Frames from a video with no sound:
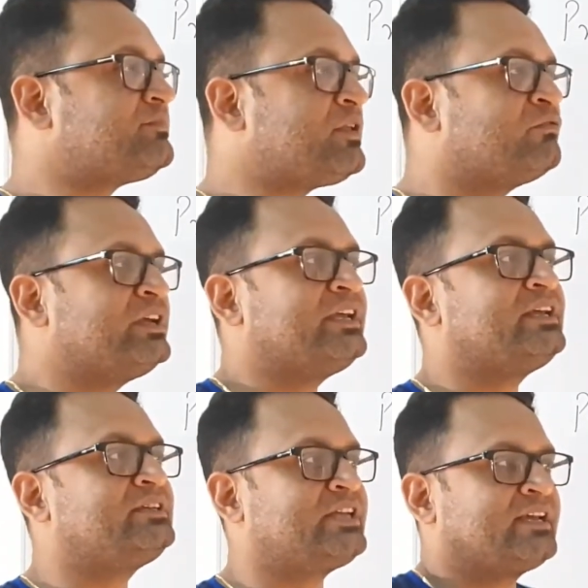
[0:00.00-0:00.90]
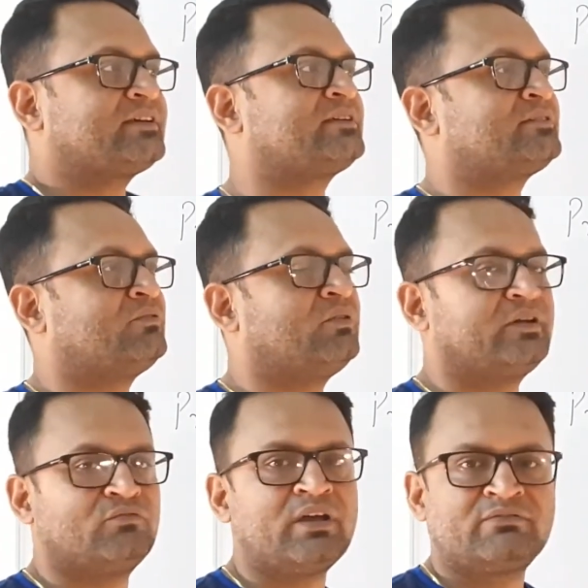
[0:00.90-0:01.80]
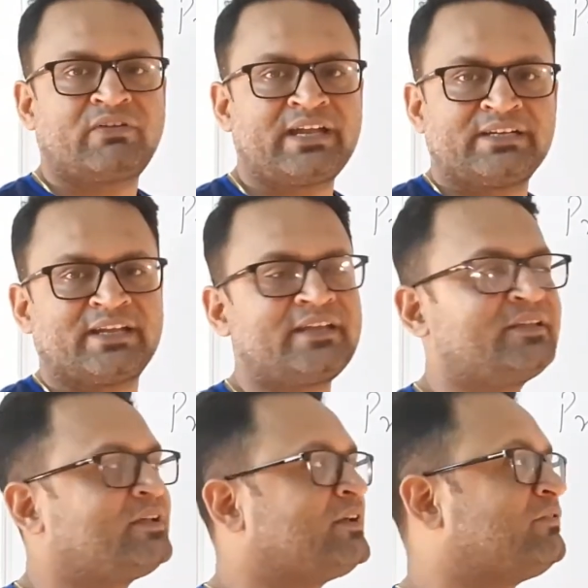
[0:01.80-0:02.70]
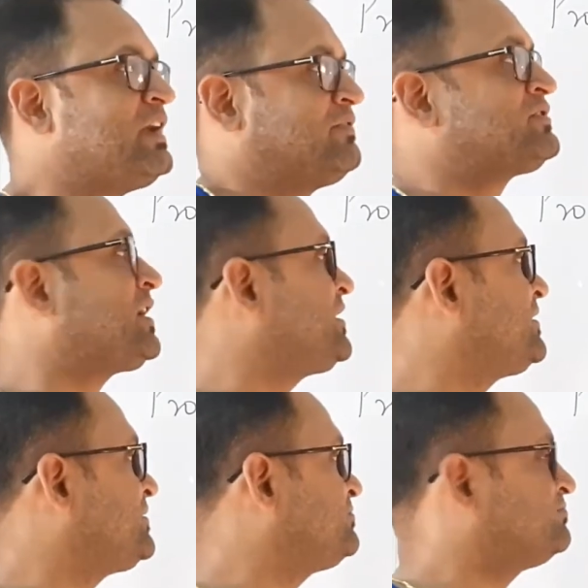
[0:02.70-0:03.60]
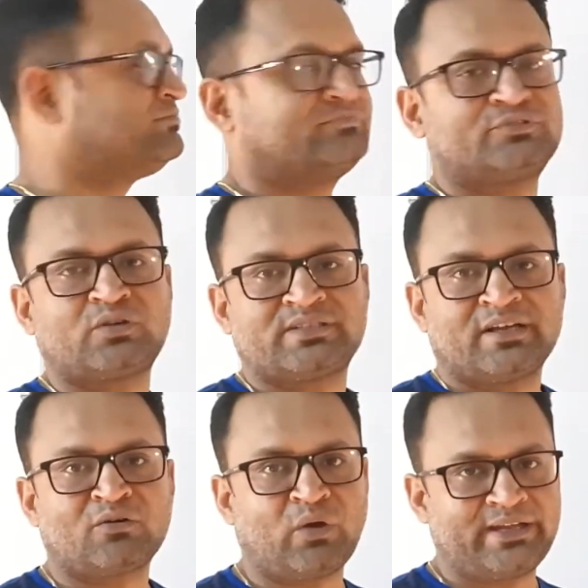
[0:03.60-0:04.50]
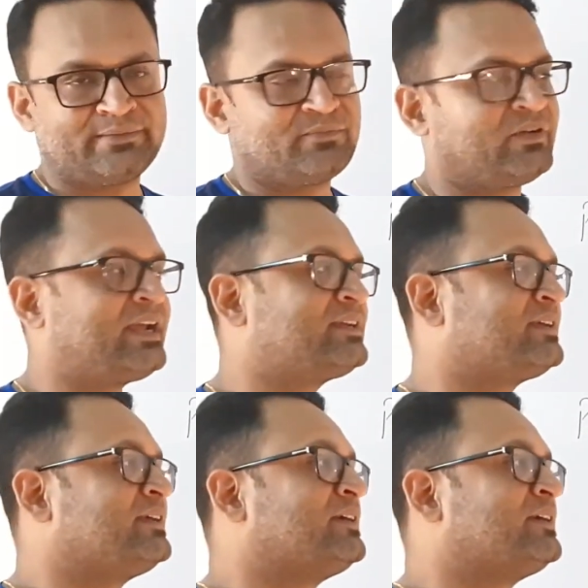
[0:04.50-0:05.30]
we take one fine day, we have started tossing a coin, right?